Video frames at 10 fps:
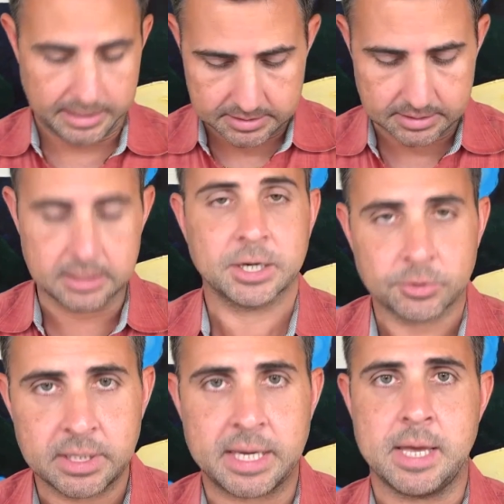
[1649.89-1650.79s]
It's
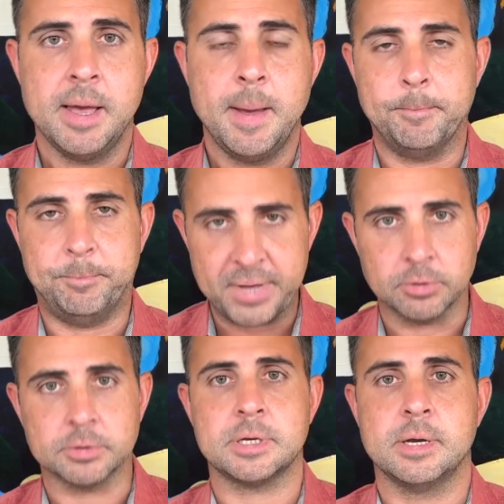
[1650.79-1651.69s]
literally
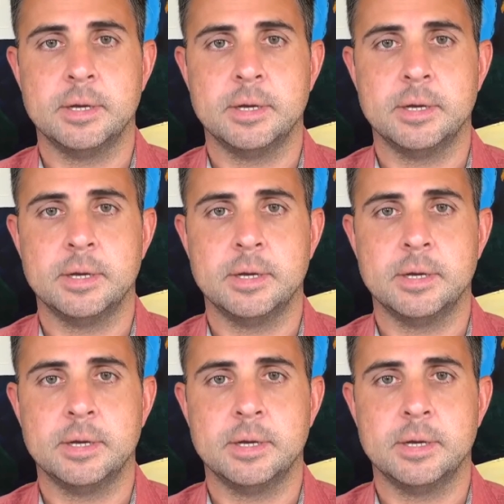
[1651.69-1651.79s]
built